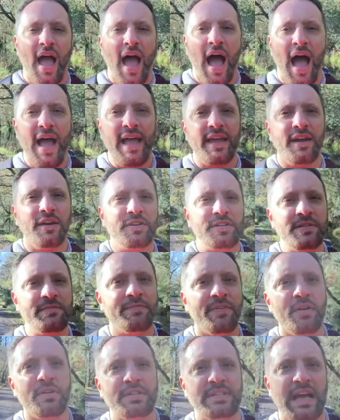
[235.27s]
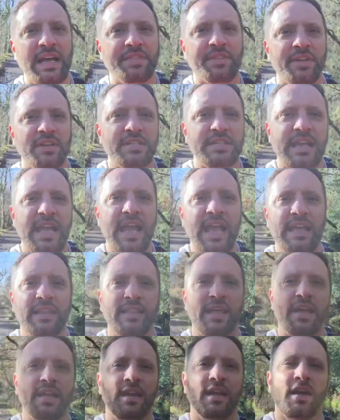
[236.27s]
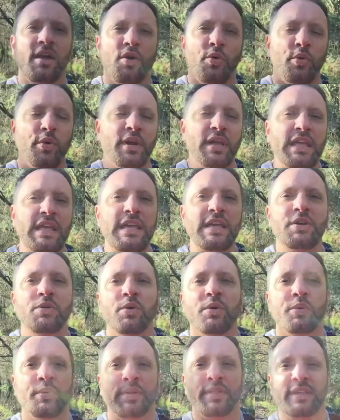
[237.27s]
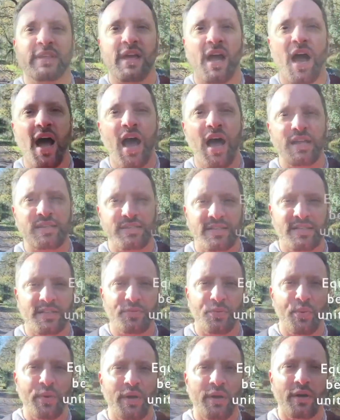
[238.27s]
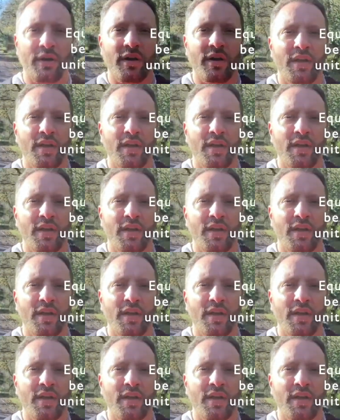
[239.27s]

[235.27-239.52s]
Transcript: I hear some folks out there saying that we're equal with God since we are